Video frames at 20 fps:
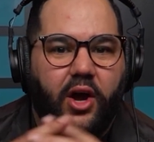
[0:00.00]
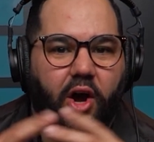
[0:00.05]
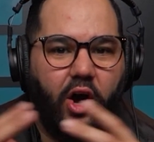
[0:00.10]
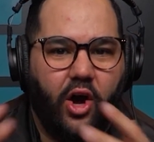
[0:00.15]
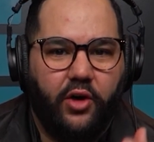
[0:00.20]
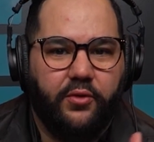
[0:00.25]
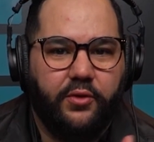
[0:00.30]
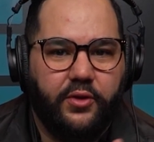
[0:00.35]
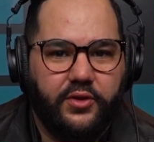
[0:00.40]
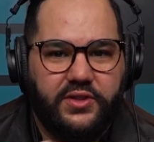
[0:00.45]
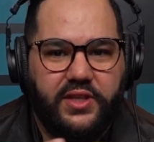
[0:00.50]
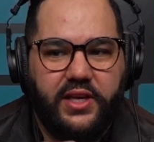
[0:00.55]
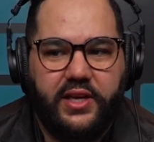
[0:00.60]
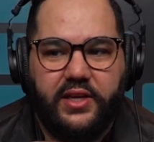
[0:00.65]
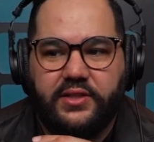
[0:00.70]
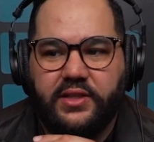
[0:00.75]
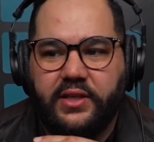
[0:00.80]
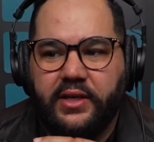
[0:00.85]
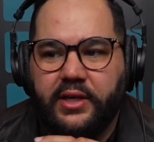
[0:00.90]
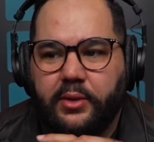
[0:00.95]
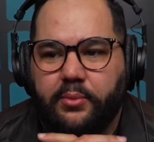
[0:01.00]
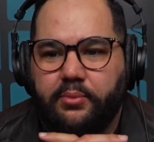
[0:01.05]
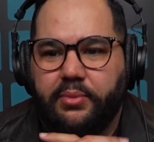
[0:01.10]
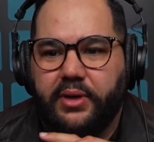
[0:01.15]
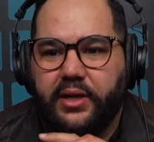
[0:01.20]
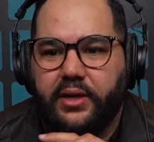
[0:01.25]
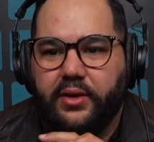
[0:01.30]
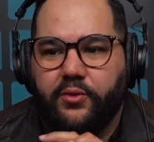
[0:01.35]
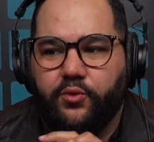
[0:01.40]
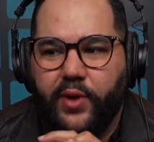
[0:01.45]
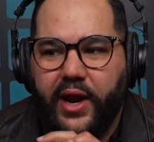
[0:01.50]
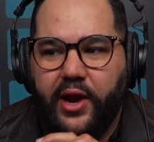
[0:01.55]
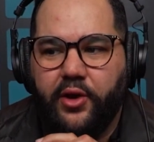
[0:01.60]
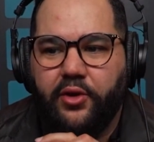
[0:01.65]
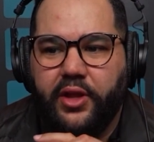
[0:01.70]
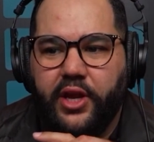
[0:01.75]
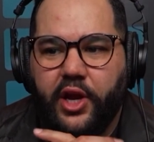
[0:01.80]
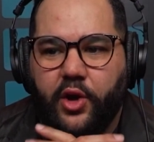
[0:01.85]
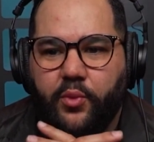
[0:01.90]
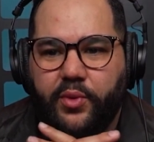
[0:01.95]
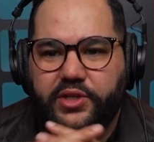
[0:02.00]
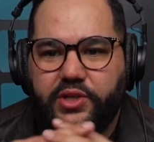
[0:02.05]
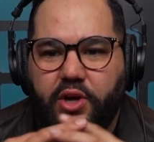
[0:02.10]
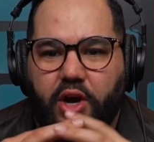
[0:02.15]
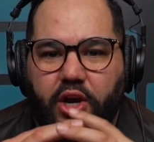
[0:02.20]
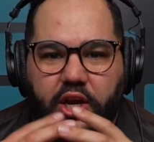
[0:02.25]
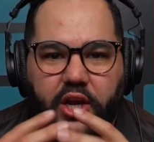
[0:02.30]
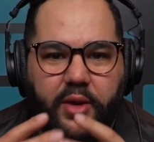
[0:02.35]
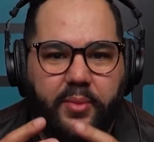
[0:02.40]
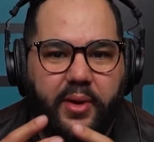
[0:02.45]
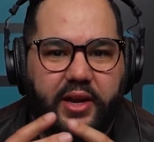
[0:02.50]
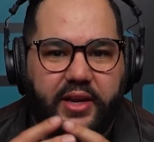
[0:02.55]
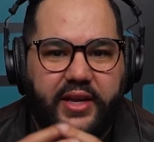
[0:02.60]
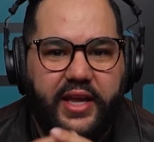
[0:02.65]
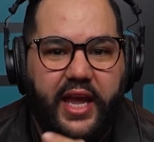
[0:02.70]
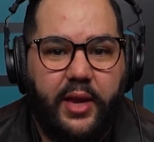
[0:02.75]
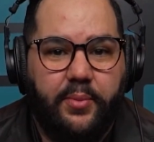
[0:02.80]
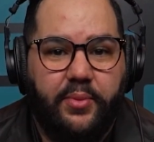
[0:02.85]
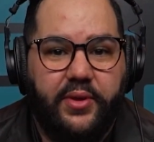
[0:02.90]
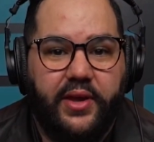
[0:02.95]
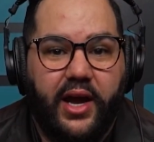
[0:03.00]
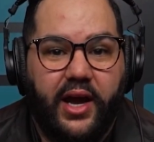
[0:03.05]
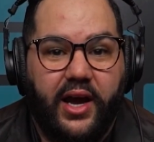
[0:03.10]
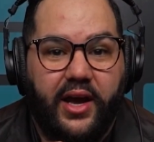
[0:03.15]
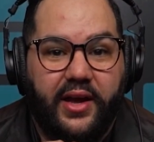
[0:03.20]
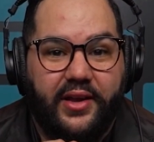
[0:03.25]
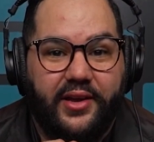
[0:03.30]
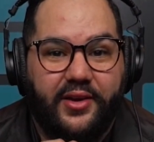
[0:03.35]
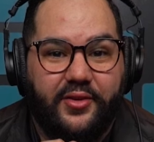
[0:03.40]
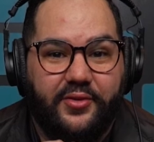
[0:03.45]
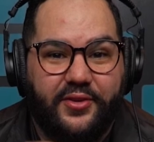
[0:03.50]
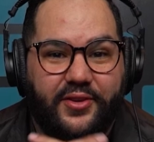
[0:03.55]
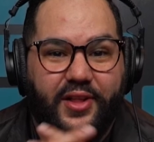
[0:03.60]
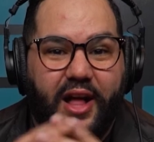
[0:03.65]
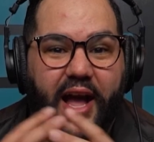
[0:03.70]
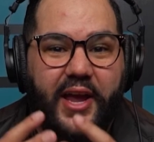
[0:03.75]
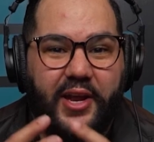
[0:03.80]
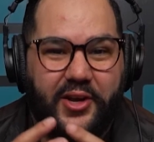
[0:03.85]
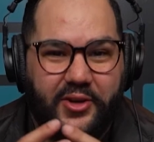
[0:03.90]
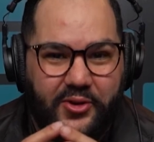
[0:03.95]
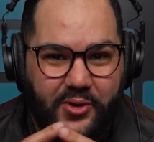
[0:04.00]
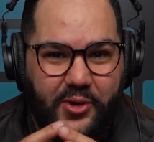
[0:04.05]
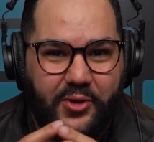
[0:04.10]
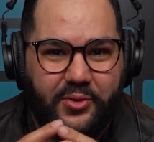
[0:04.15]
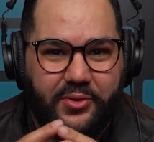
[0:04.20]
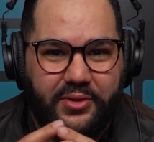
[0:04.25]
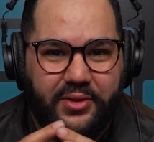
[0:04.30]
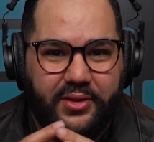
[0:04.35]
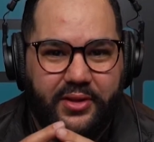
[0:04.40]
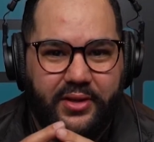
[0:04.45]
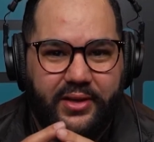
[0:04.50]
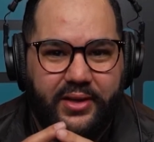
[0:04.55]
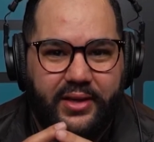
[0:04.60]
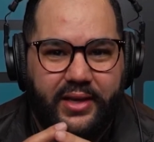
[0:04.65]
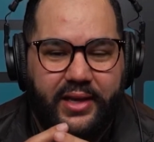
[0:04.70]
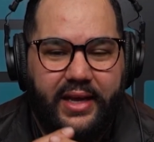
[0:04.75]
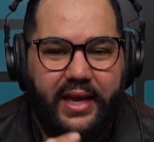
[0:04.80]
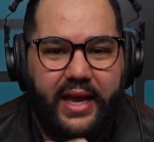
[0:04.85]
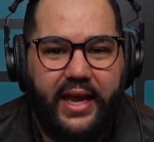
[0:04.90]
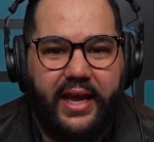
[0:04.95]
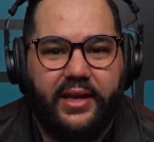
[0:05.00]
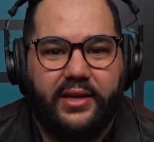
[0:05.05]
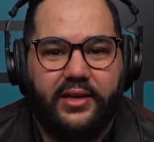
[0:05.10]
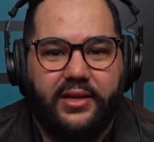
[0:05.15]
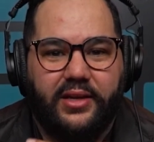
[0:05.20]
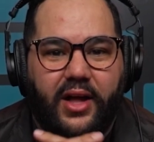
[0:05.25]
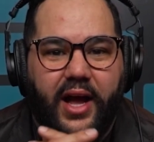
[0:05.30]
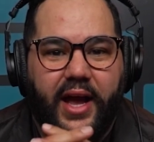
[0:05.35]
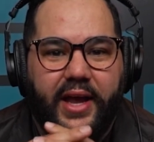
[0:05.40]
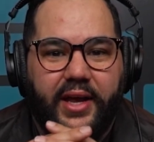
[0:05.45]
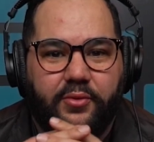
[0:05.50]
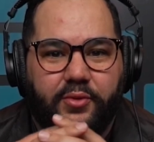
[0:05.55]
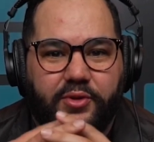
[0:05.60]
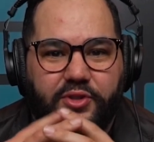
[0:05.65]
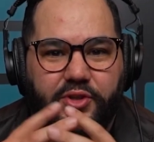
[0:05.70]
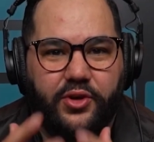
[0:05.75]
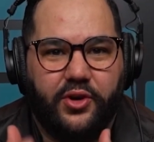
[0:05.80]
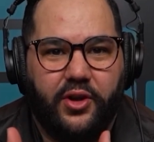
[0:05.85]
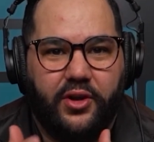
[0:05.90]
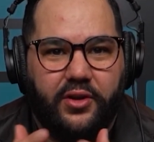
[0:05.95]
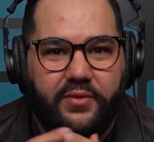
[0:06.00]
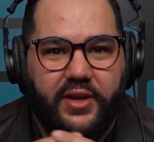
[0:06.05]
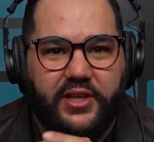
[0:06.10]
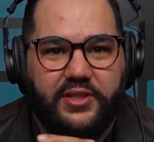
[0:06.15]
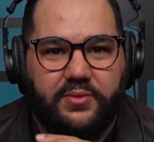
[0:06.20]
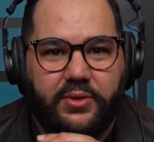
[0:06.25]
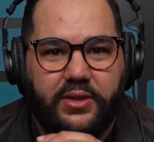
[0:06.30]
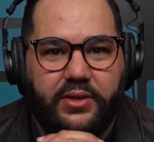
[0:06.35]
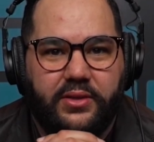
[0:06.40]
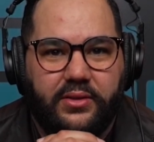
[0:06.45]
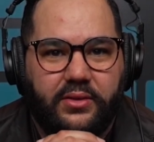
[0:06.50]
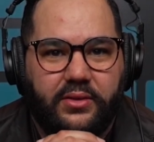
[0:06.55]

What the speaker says: All those things. But rarely are we talking about a KPI of client growth and client return on investment.